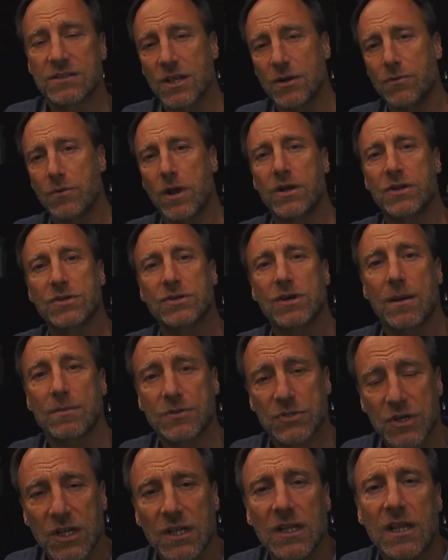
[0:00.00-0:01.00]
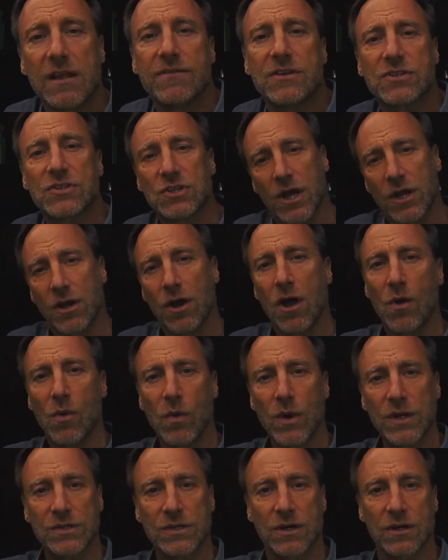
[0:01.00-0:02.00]
Sunrider top, so you can leave this on
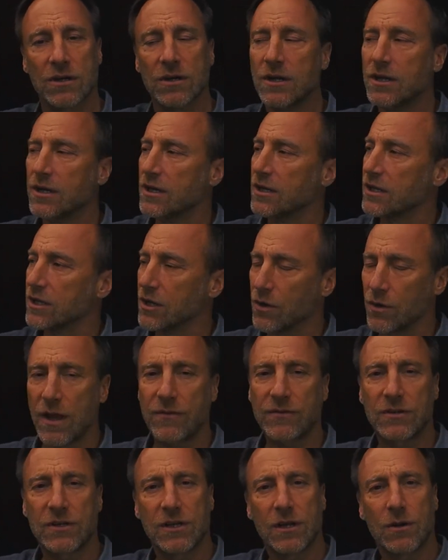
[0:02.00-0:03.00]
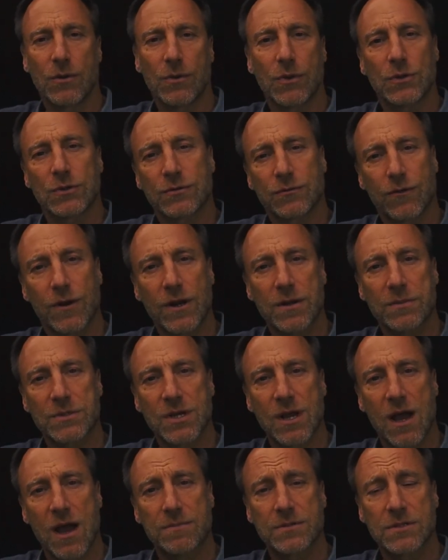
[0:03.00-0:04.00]
all winter. You don't have to deal with those freedom
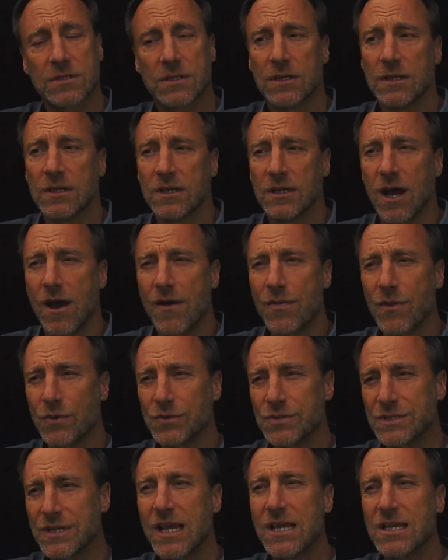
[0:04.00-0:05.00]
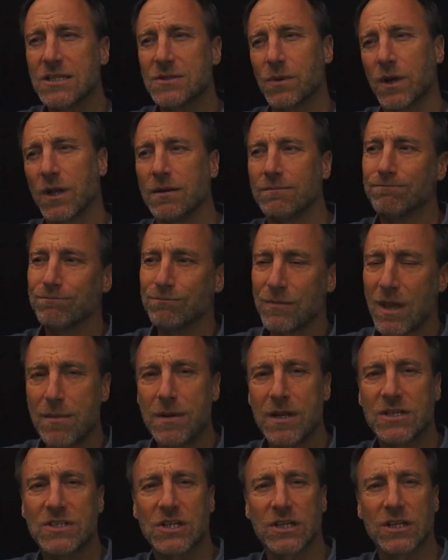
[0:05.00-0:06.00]
tops on those days when
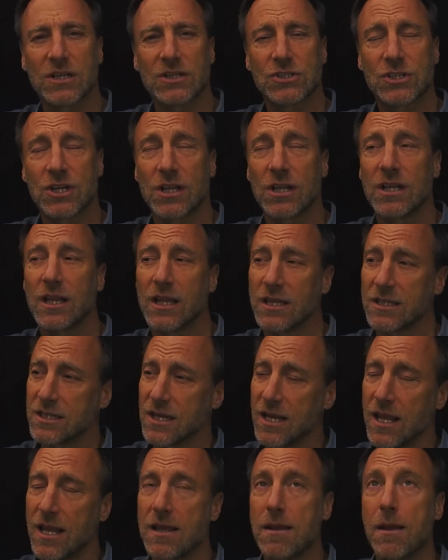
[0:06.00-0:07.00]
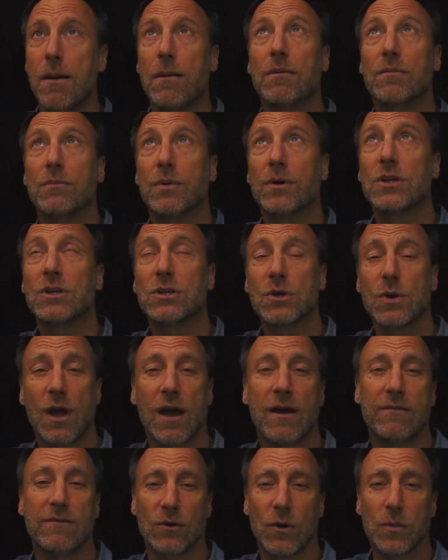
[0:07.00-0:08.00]
maybe it's a little chilly like today, but you do
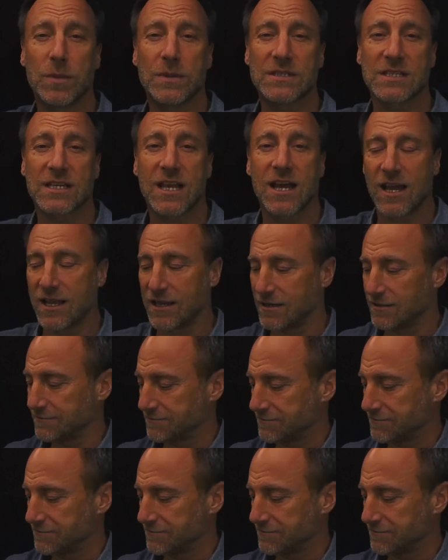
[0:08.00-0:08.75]
have an open sky.